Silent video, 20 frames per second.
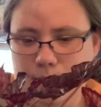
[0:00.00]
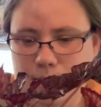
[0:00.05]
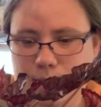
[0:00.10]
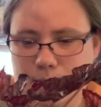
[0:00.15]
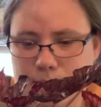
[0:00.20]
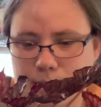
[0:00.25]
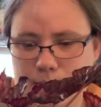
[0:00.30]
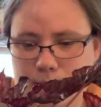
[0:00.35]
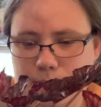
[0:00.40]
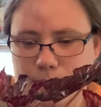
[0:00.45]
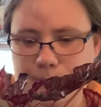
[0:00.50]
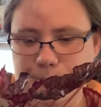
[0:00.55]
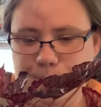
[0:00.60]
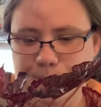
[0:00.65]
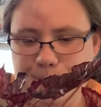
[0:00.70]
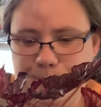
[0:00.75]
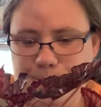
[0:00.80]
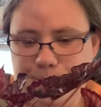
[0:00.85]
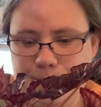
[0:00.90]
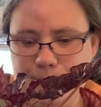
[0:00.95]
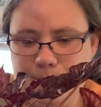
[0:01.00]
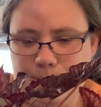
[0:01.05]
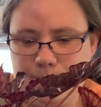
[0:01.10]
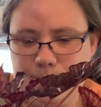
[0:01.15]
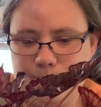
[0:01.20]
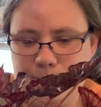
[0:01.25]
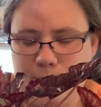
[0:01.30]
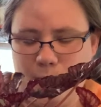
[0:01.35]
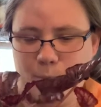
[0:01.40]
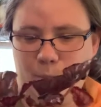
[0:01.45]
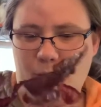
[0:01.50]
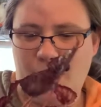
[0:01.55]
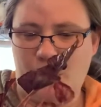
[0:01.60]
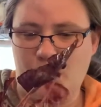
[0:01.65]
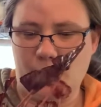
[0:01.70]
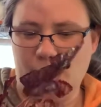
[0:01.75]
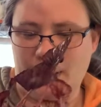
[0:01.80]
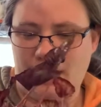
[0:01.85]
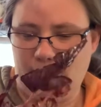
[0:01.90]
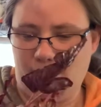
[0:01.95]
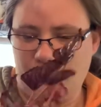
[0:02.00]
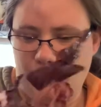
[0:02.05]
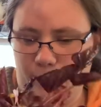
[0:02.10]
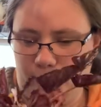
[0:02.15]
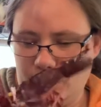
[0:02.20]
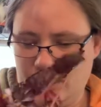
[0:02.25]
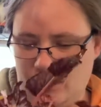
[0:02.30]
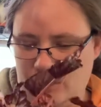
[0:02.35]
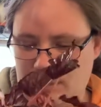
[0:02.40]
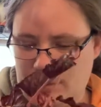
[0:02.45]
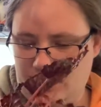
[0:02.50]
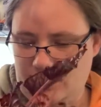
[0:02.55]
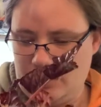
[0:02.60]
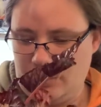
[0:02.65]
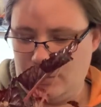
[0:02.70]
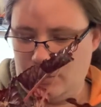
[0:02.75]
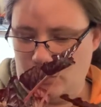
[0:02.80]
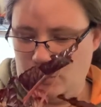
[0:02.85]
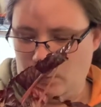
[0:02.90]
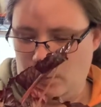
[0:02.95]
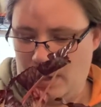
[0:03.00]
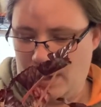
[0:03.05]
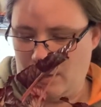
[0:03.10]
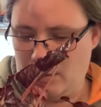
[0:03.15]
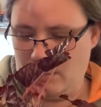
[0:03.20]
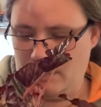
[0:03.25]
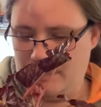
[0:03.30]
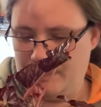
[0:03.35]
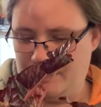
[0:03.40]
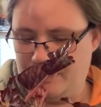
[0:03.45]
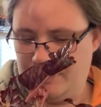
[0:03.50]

But I would like for it to do well.